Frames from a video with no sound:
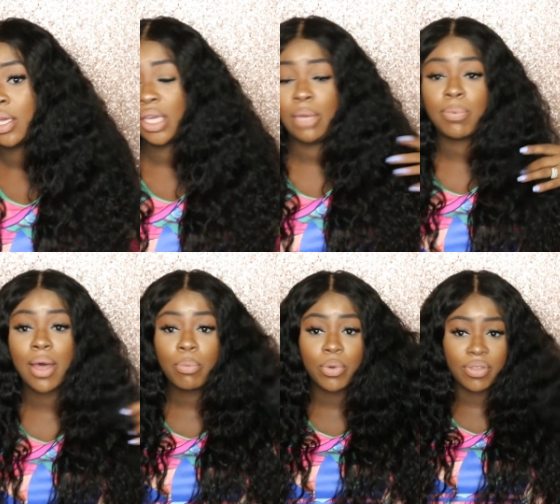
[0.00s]
keep
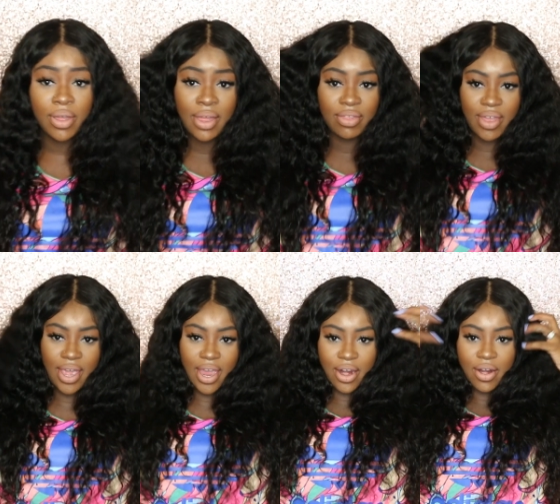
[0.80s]
up with the
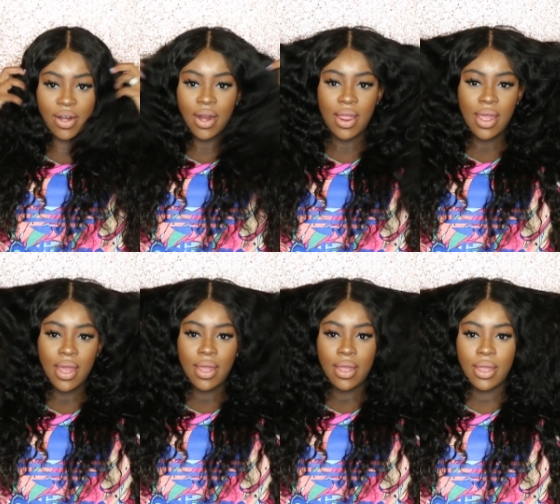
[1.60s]
hair,
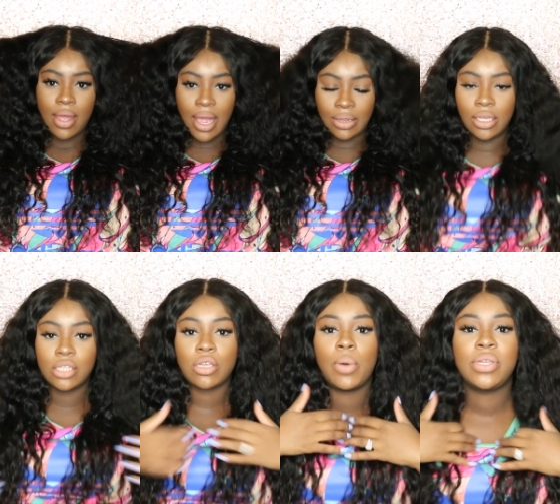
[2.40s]
I think
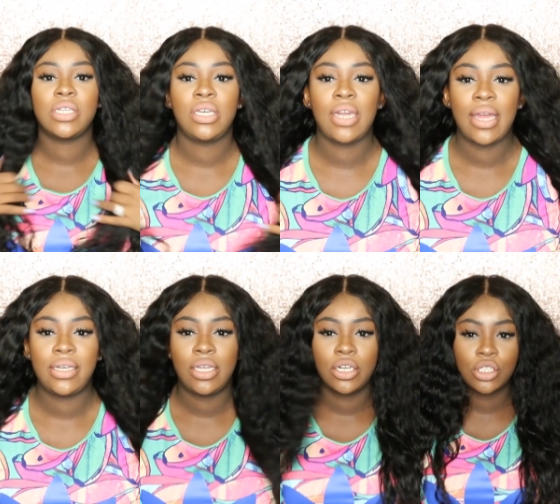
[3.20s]
it's always a good
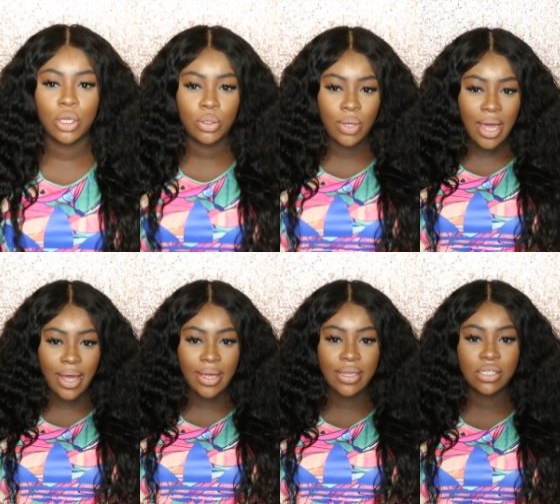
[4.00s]
idea to show you
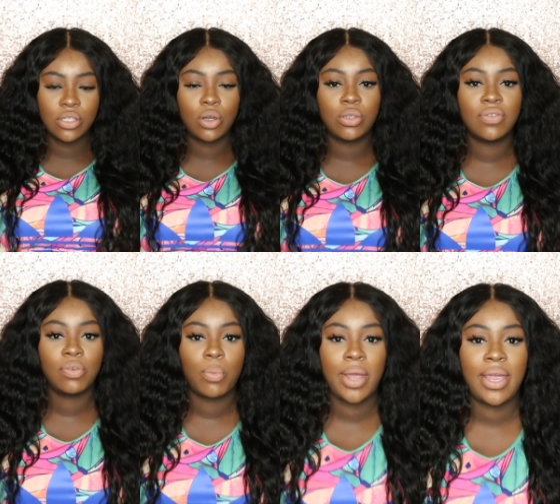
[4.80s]
guys, you know,
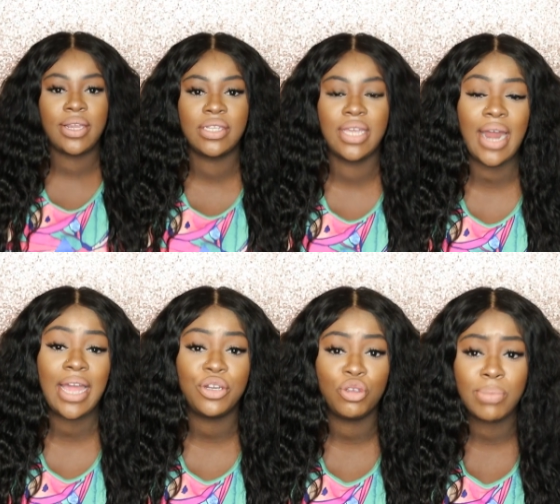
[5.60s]
different ways that I
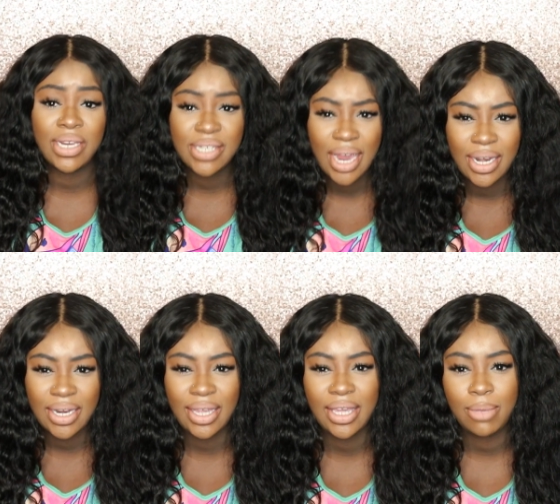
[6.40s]
do maintain
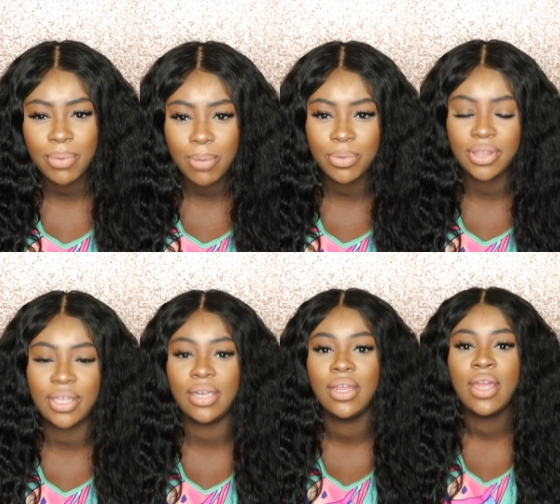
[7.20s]
it and keep up with
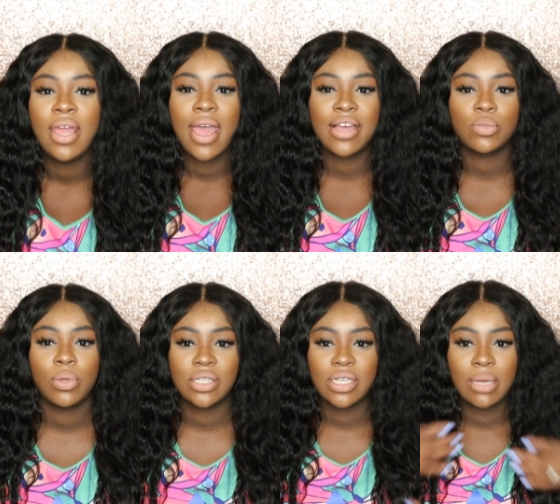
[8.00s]
it, as
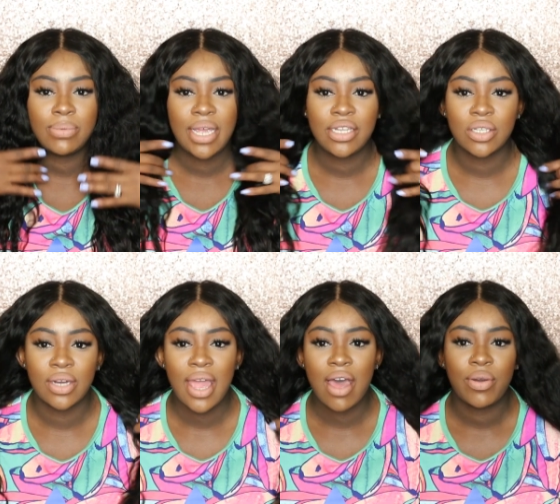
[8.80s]
well as updates on
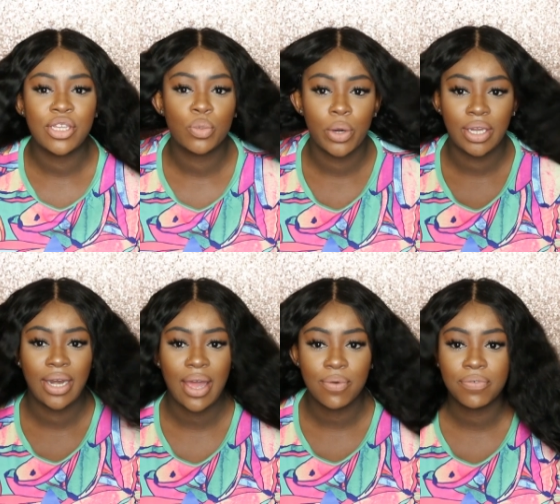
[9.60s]
how it's
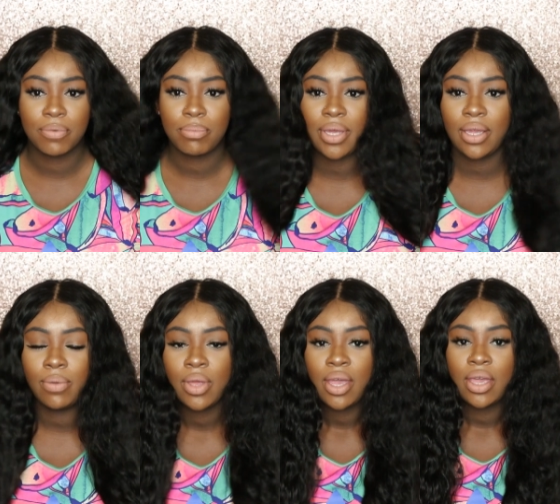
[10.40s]
working out for
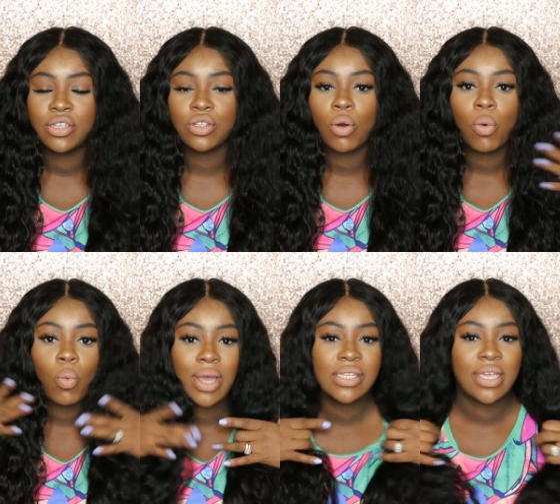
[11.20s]
me. So
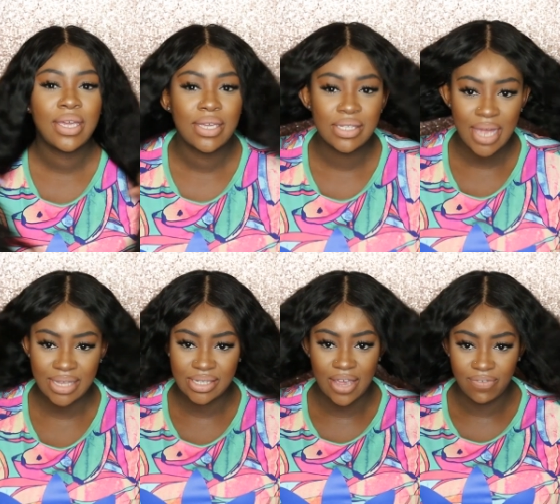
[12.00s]
West Kiss
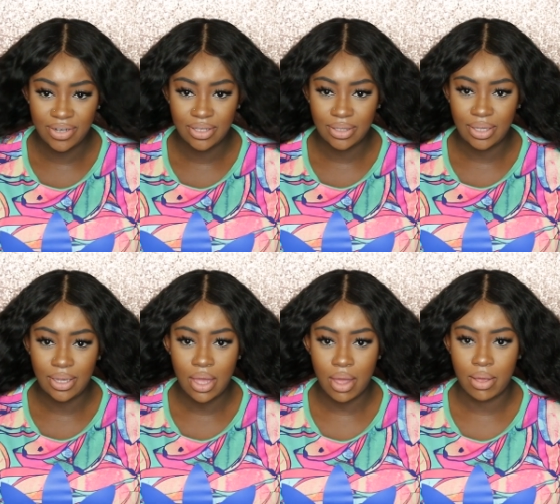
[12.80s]
has definitely